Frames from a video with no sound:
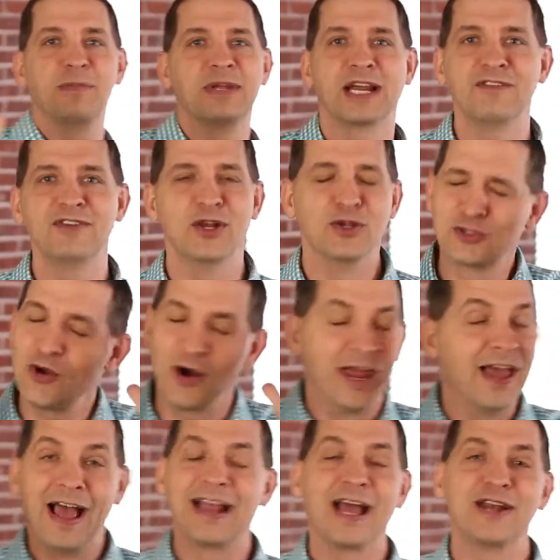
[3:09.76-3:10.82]
taking a video. Sorry,
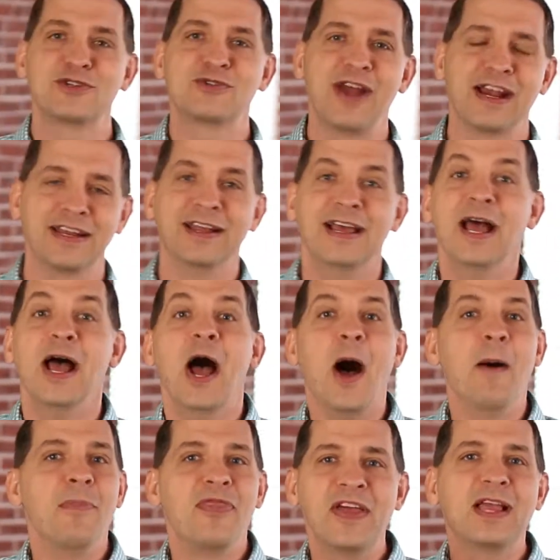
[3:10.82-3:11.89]
I got distracted.
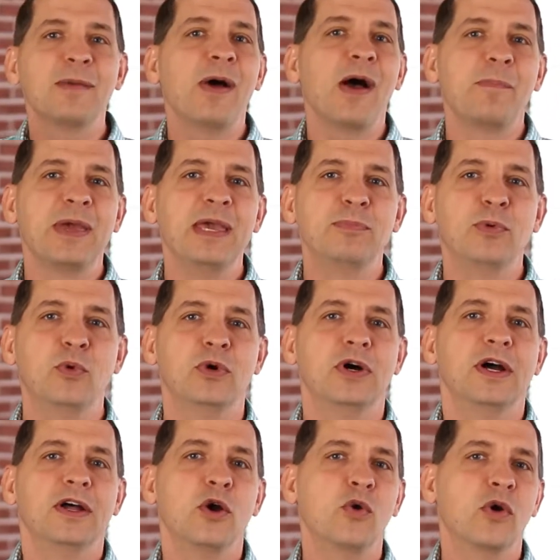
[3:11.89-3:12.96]
Think about people
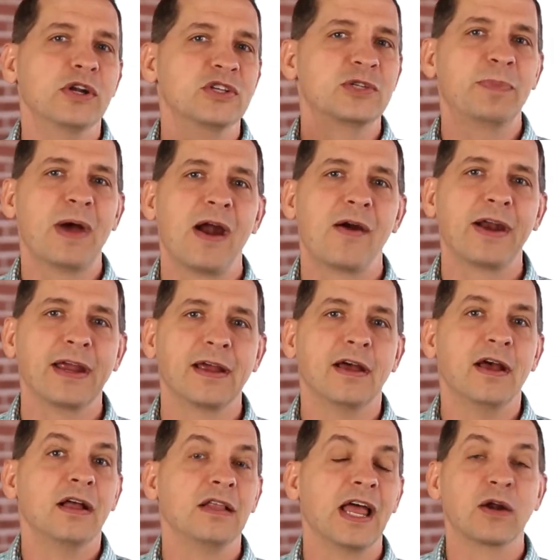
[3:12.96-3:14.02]
who are inspiring
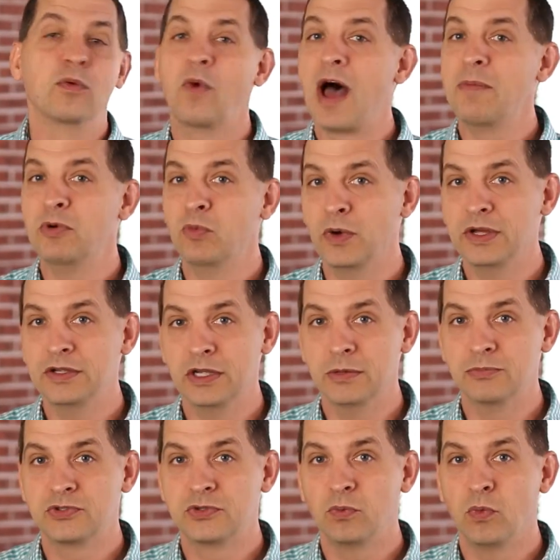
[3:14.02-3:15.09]
like Robin
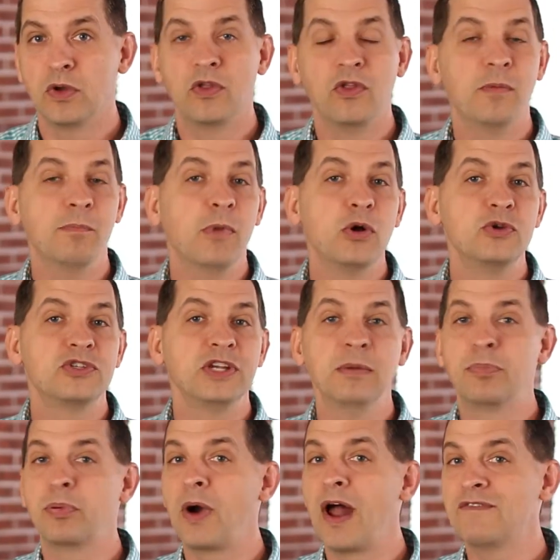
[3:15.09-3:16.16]
Williams, one of the most
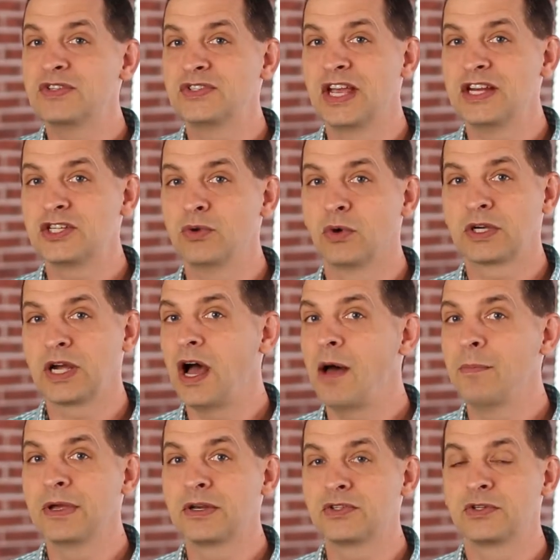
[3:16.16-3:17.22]
improvisational
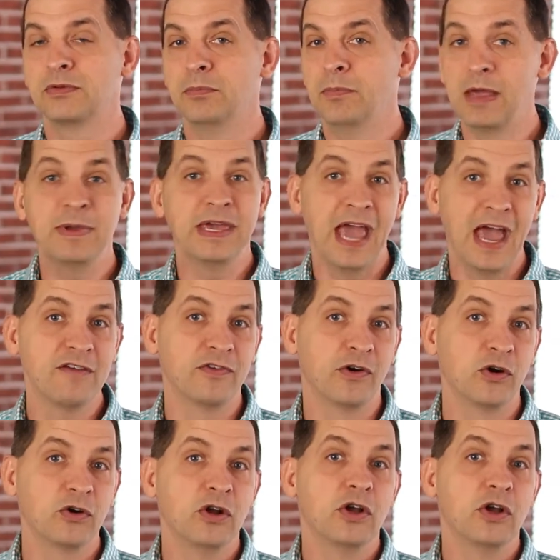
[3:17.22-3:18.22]
comics maybe ever.